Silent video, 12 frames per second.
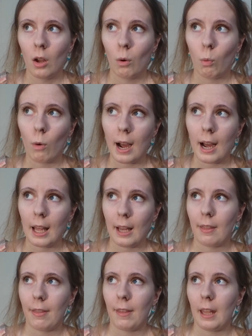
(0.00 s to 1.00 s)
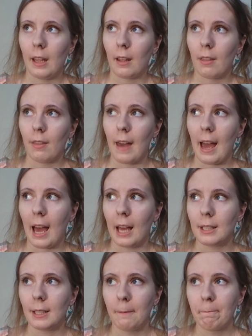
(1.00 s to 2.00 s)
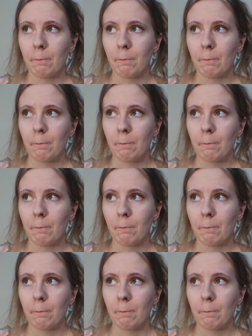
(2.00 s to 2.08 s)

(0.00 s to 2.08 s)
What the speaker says: why I think that